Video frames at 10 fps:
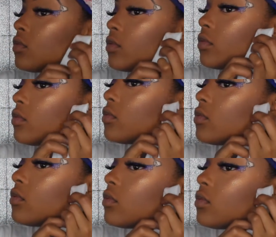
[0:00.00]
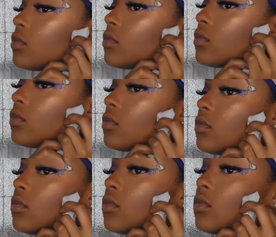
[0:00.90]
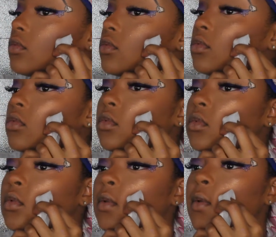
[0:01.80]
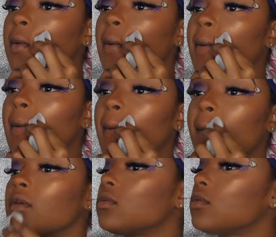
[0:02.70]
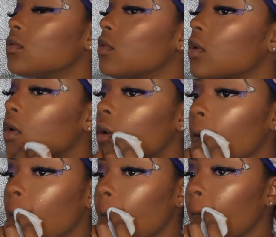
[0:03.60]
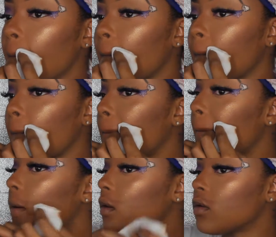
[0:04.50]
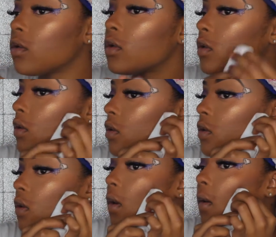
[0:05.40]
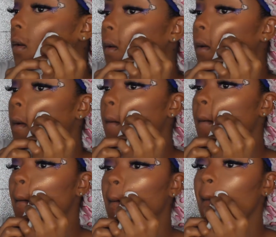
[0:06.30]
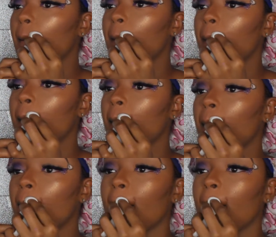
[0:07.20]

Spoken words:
Let's see. Oh, okay, right here is where I wipe off the bottom half of my face. And I'm using a makeup wipe.